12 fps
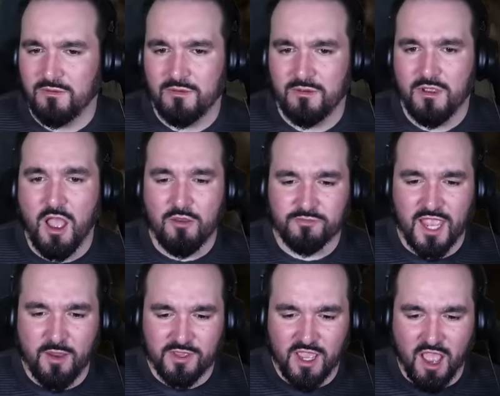Oh,
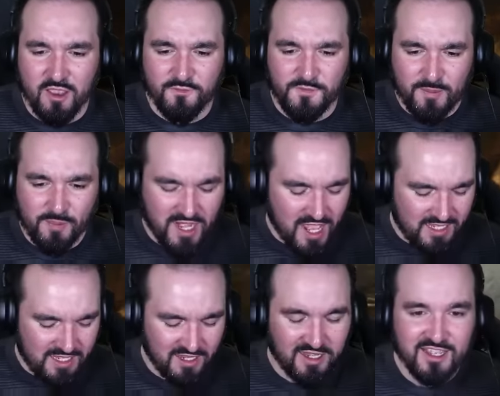there we go! Flipping
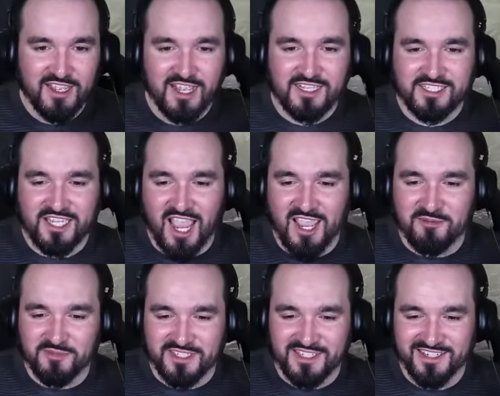heck! It's
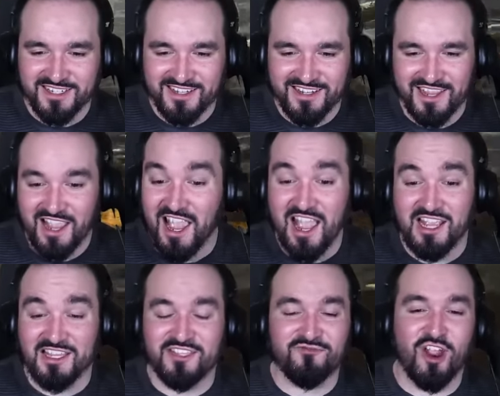timed!
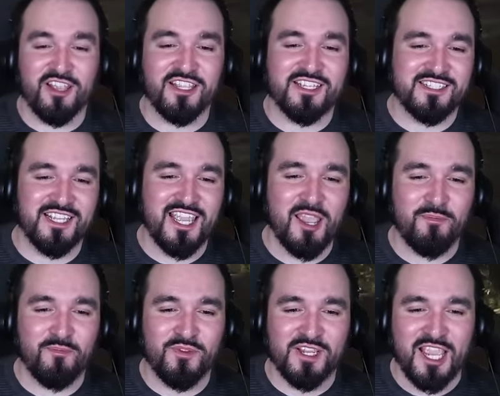Right,
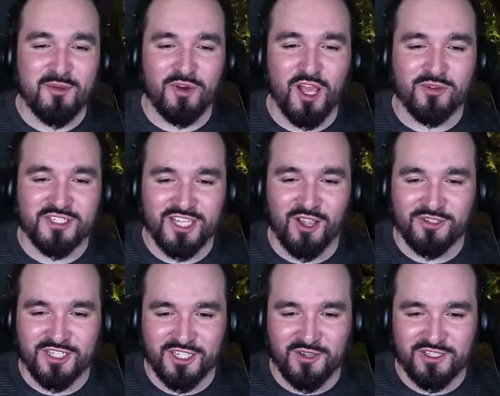the kibble I was told
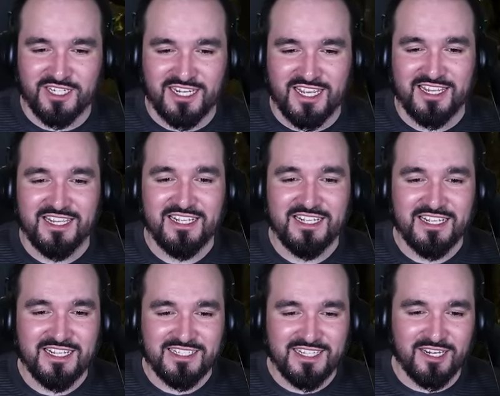to use on it
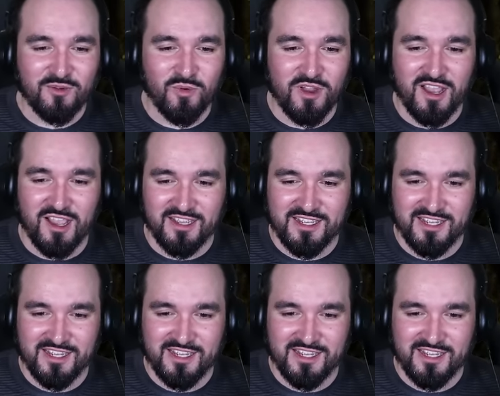didn't work.